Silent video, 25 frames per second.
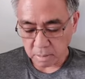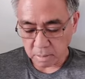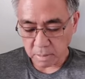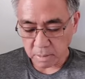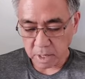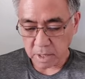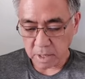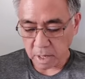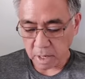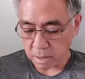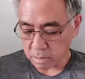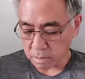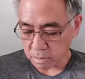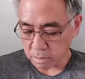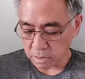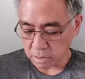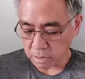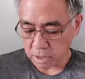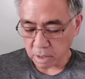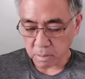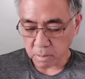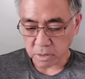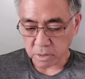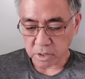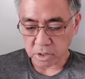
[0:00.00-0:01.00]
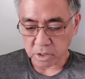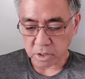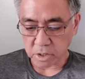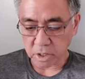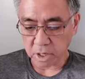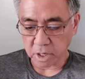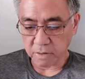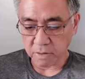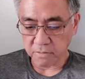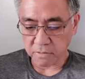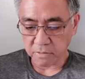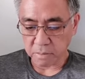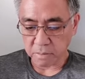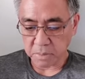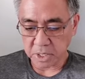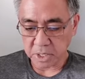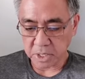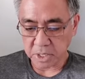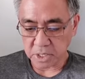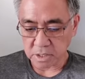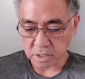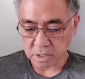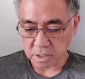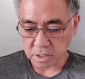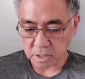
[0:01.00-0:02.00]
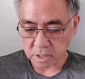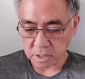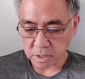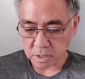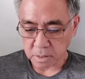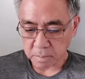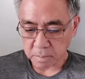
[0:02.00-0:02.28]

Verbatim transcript: they don't think we're just looking for pieces.